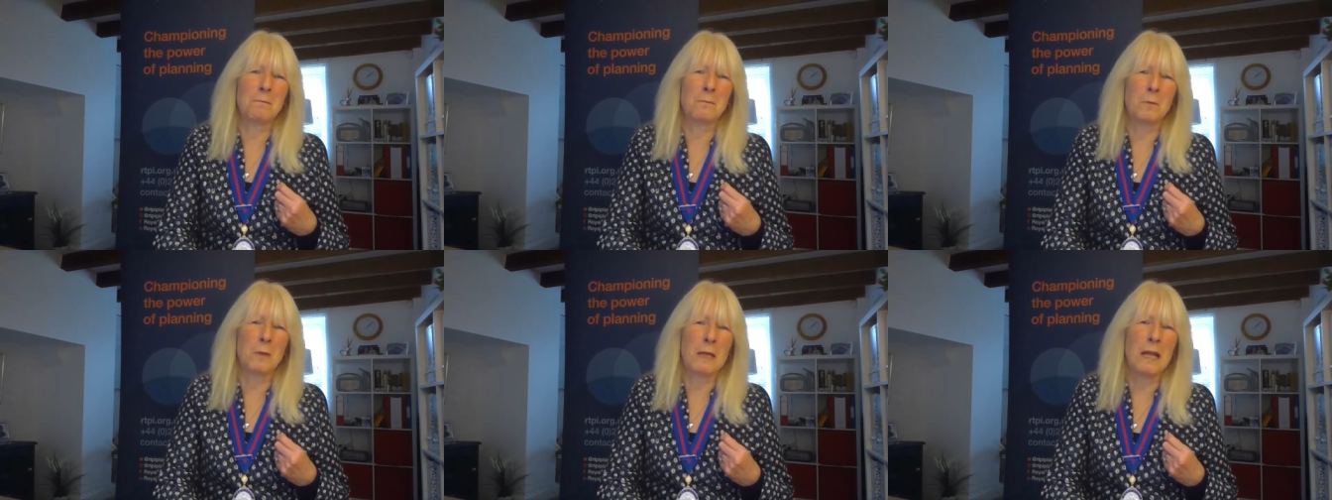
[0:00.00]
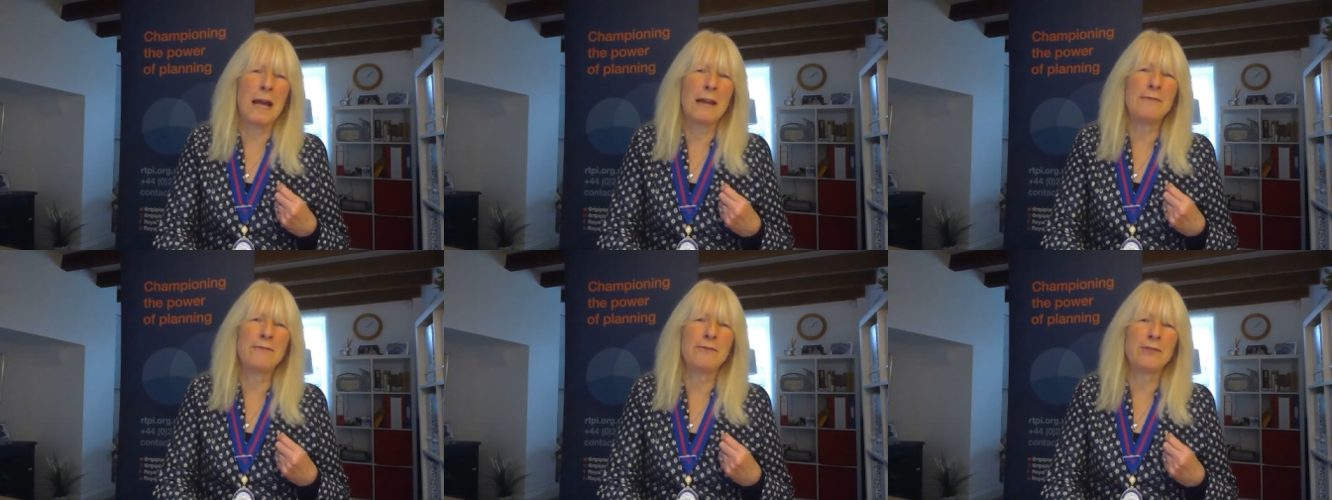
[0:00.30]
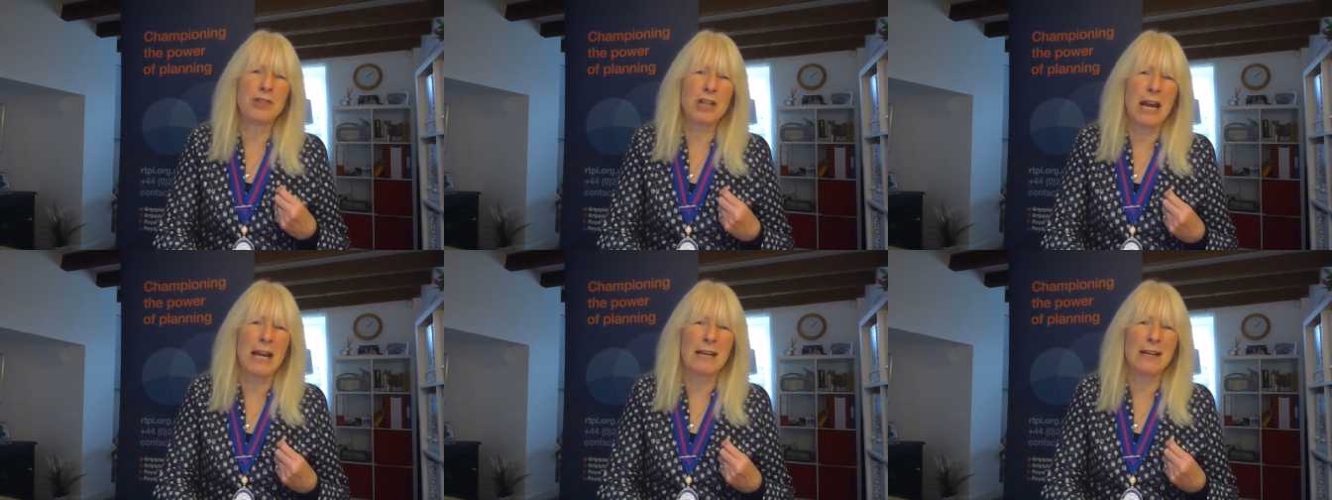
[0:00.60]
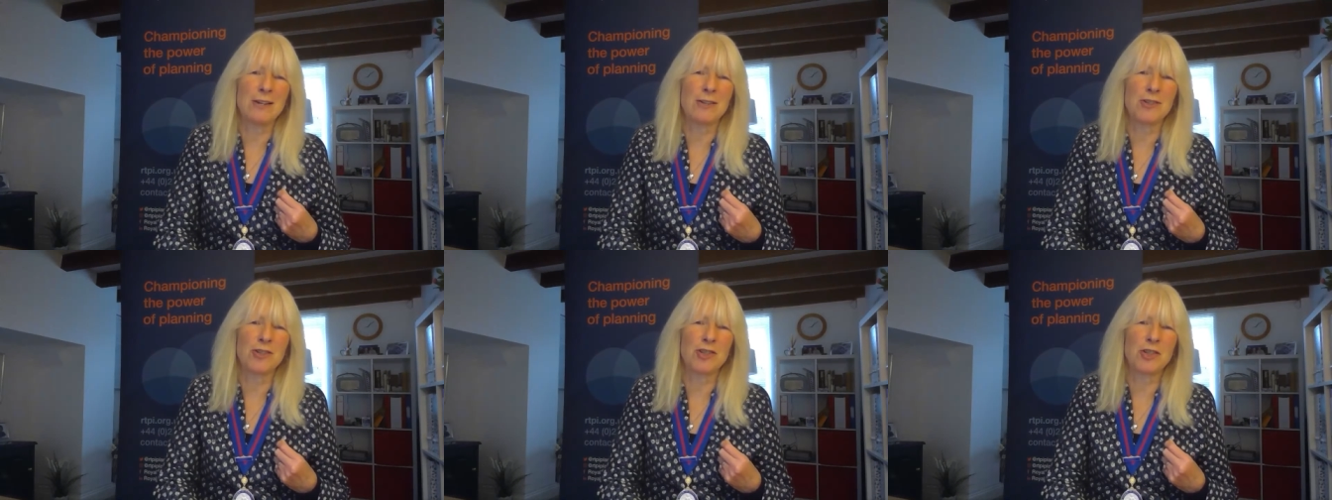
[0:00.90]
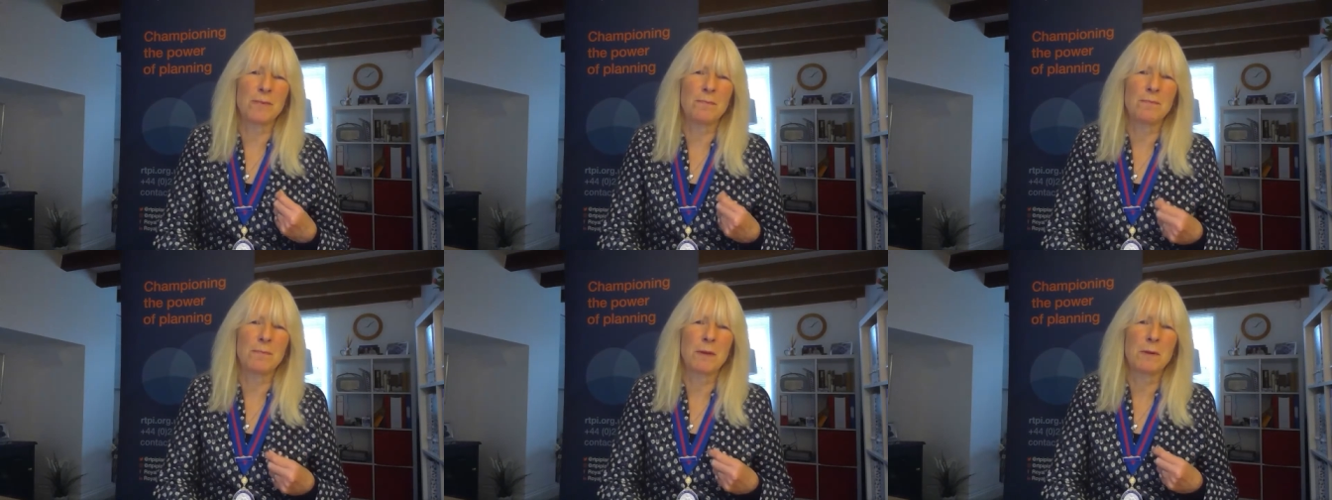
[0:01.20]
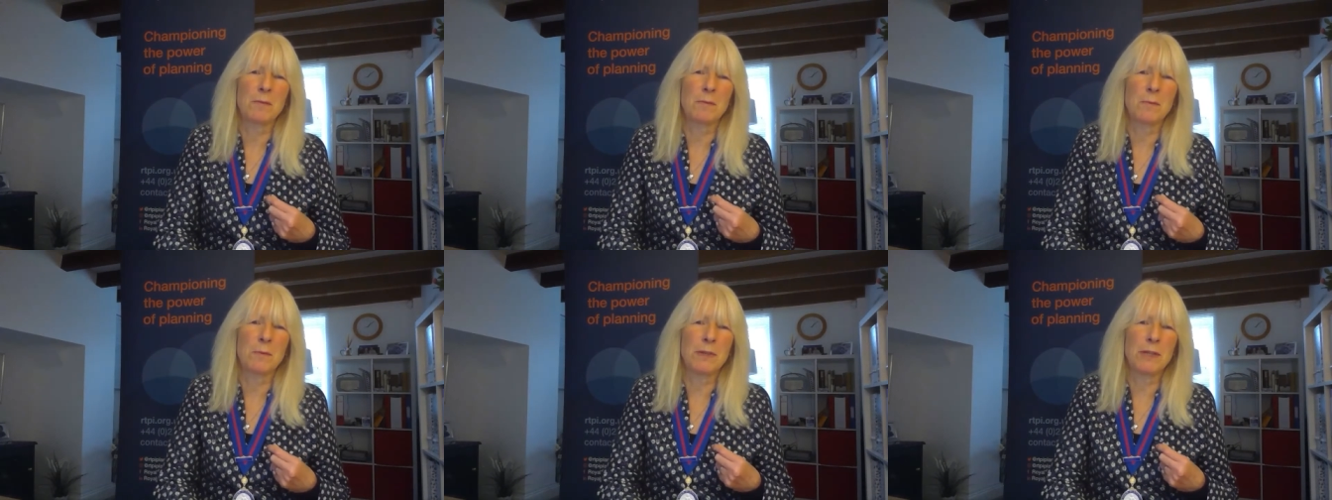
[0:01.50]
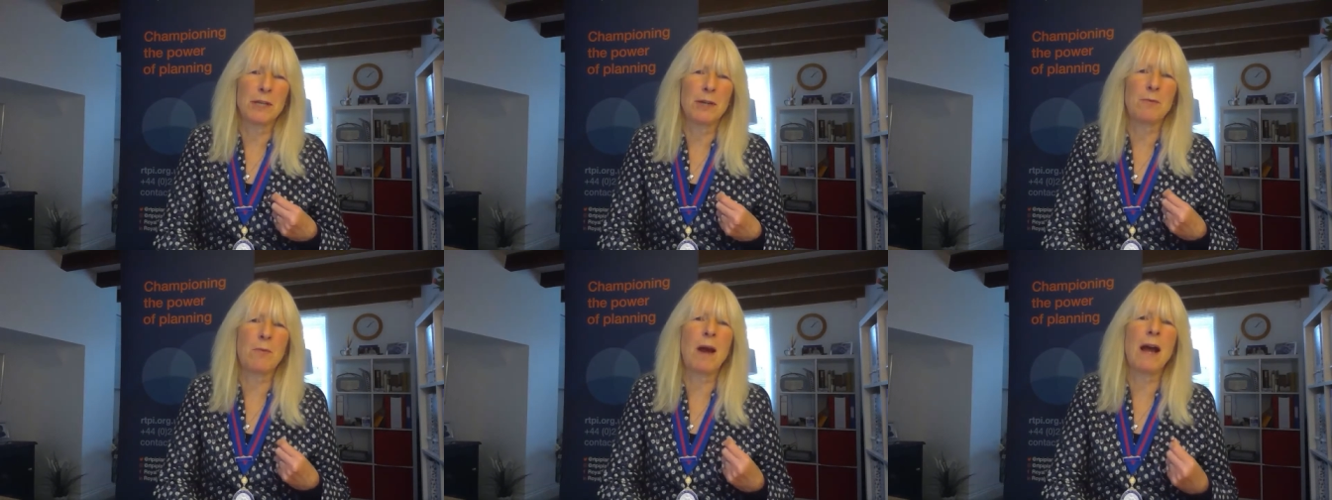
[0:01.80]
life changed with
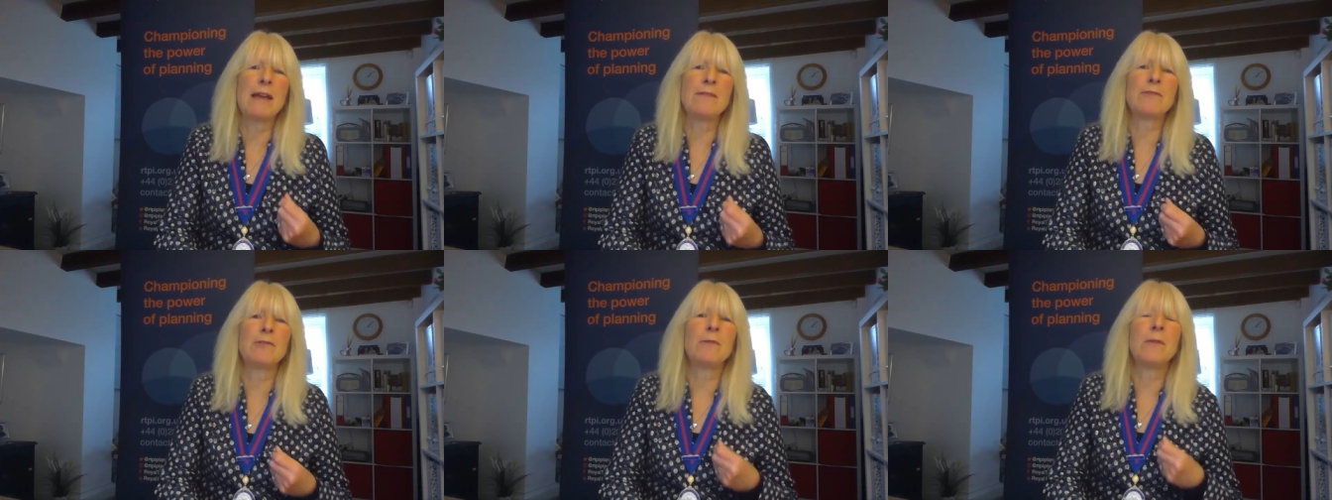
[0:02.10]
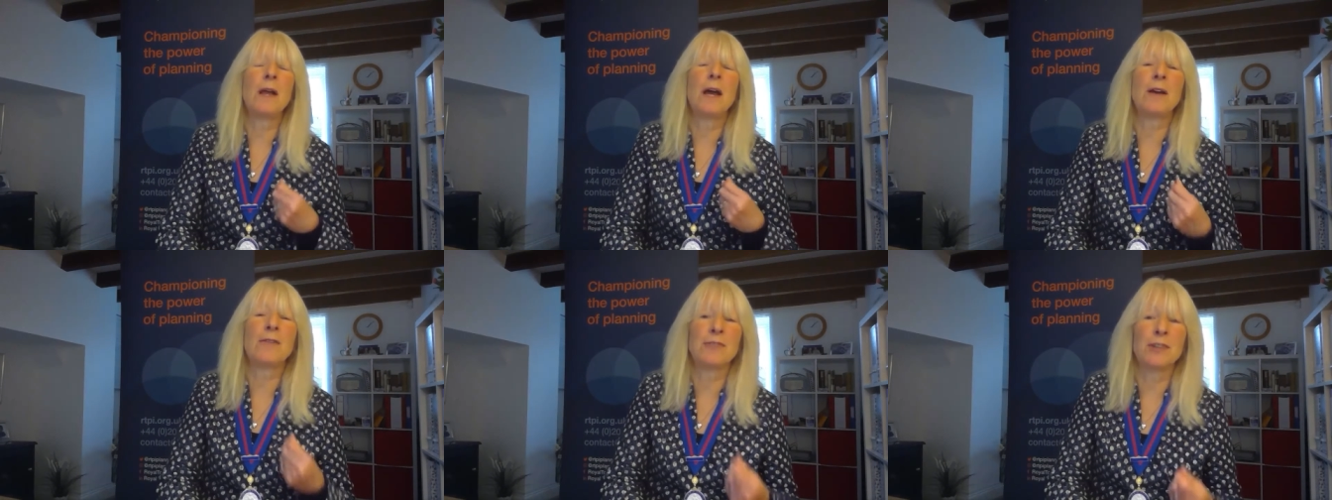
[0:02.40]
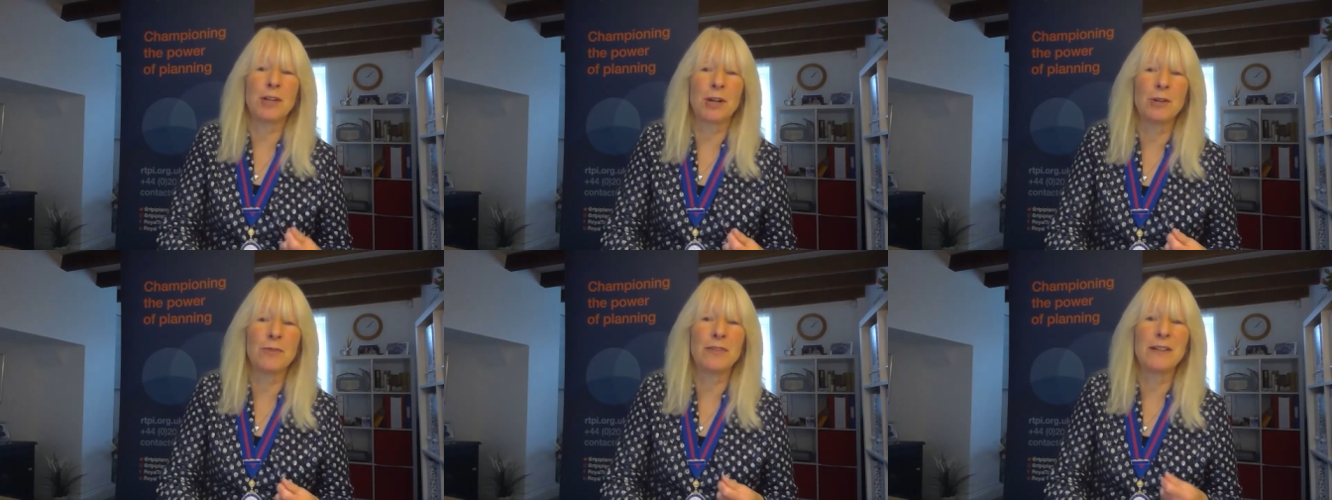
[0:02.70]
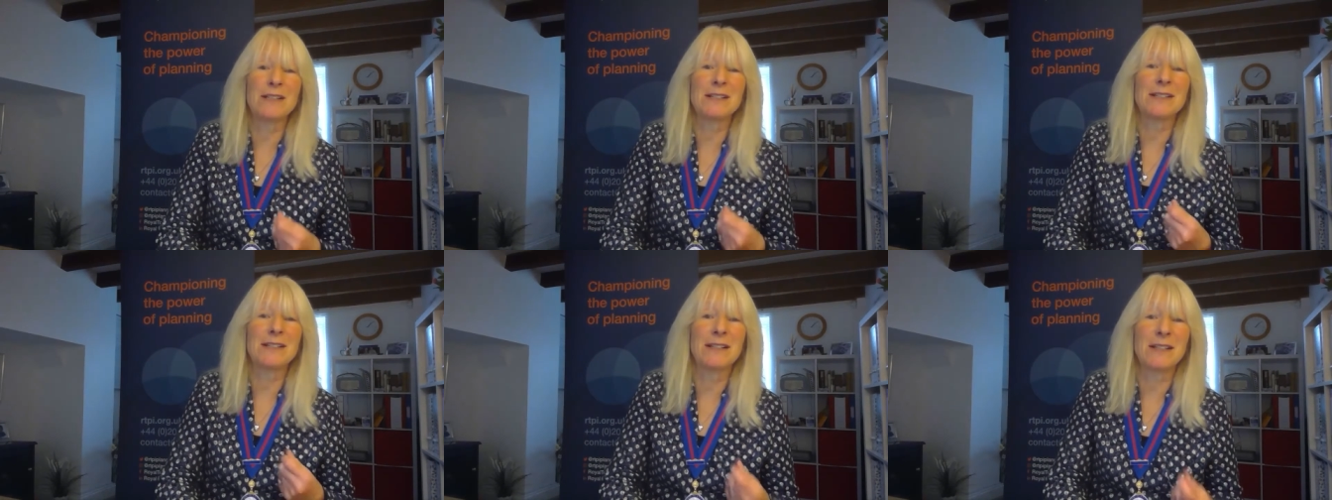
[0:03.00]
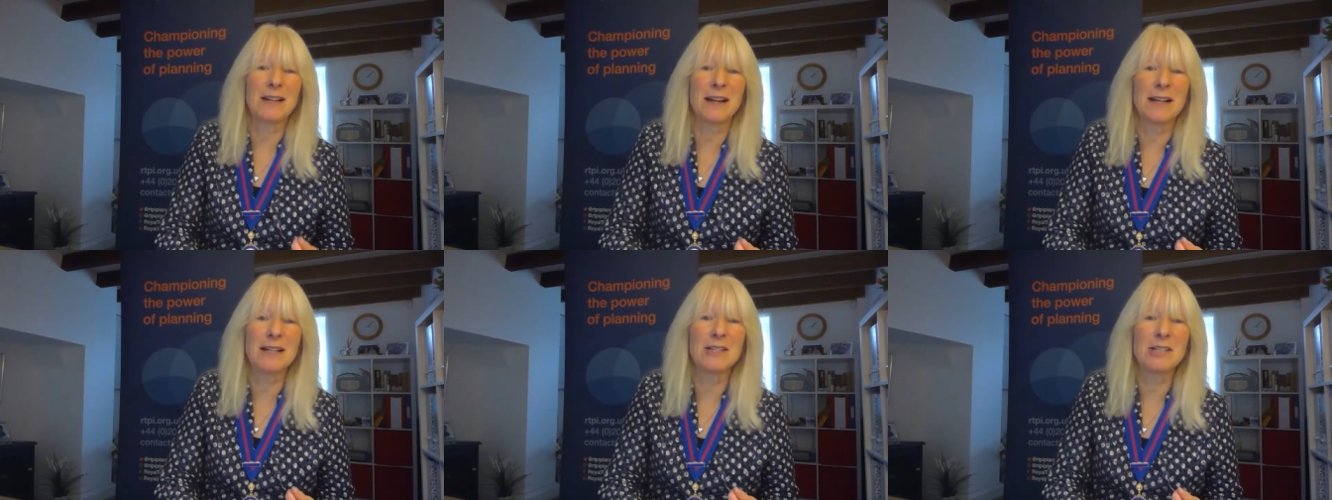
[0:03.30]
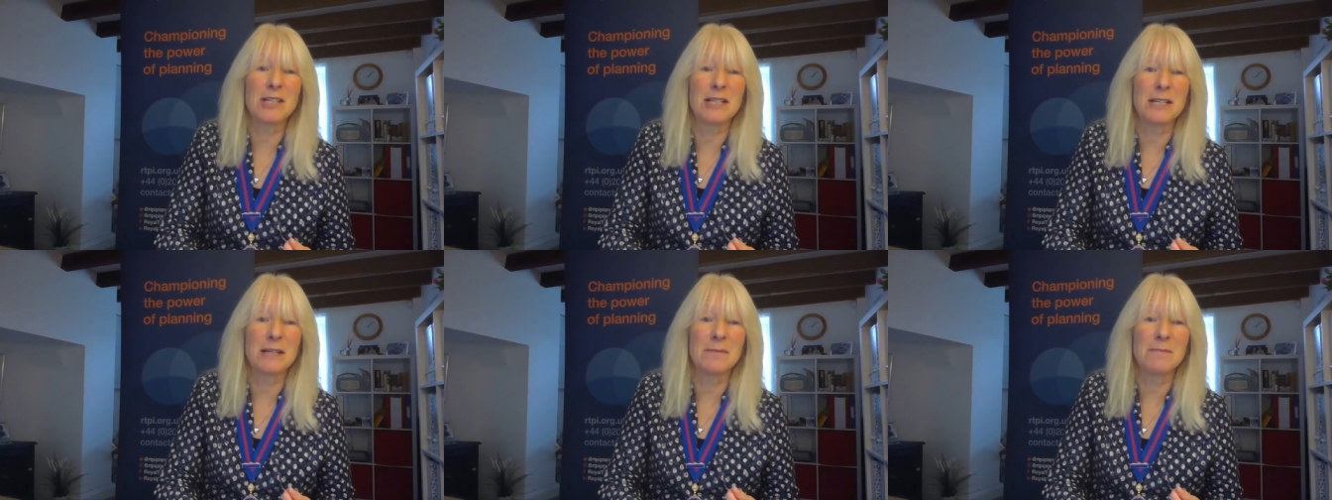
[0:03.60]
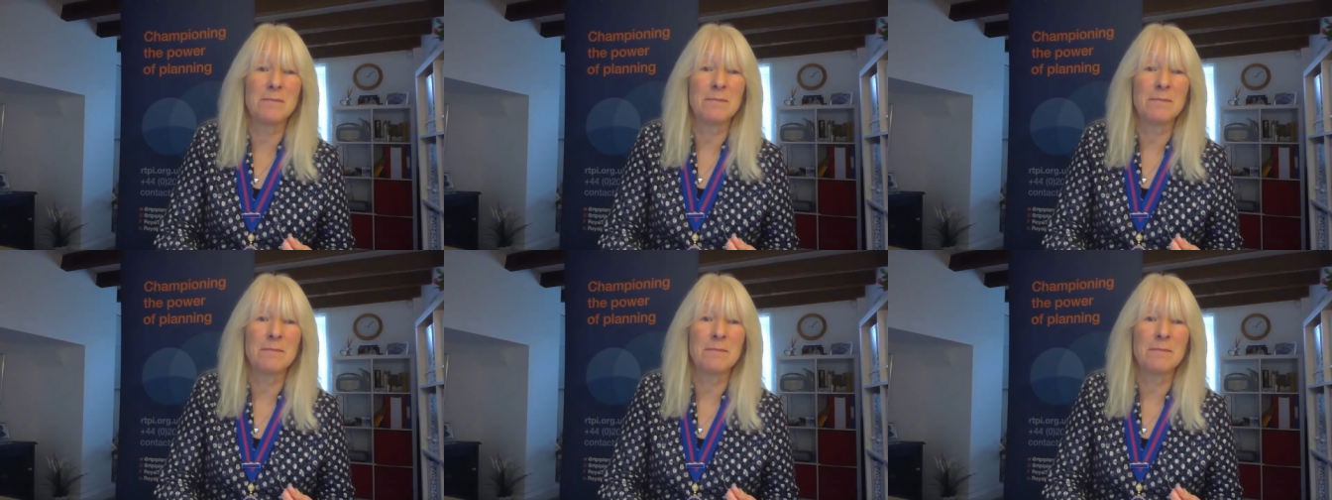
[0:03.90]
the arrival of COVID-19.